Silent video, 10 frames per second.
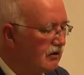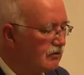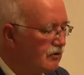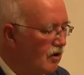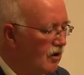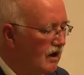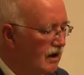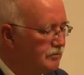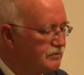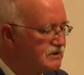raw
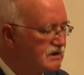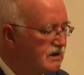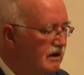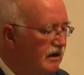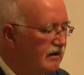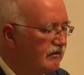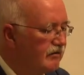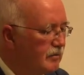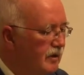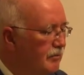lumps
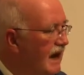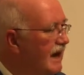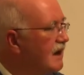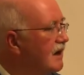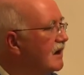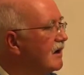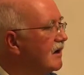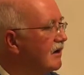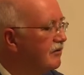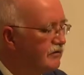from the back
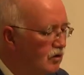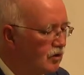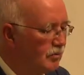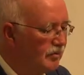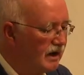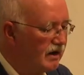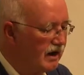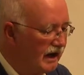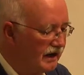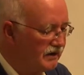of your bare
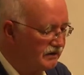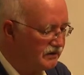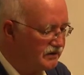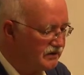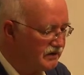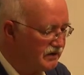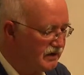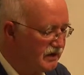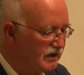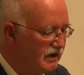hand,
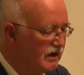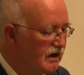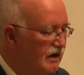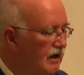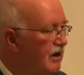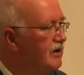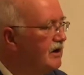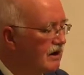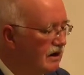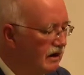
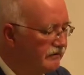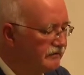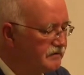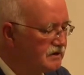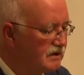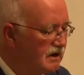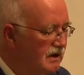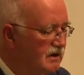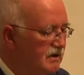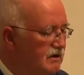ungloved
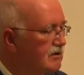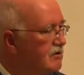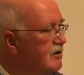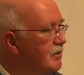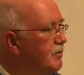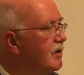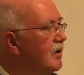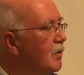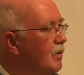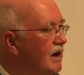to grip
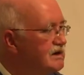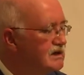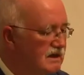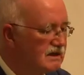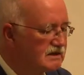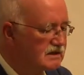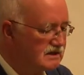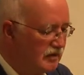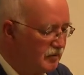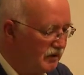wet
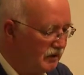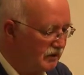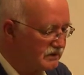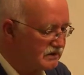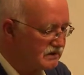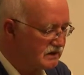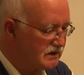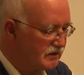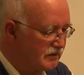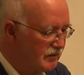staples.
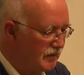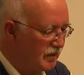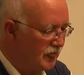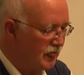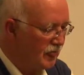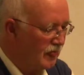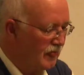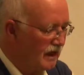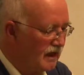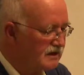
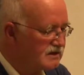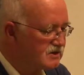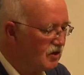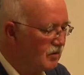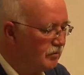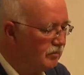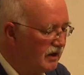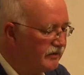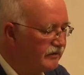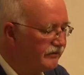I saw
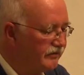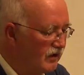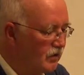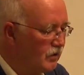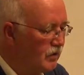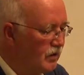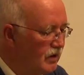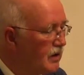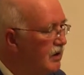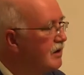blood flow,
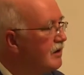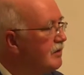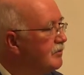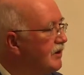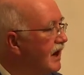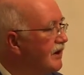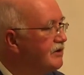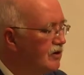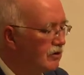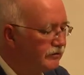but had
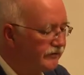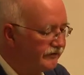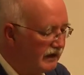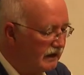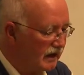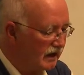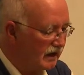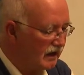no feeling.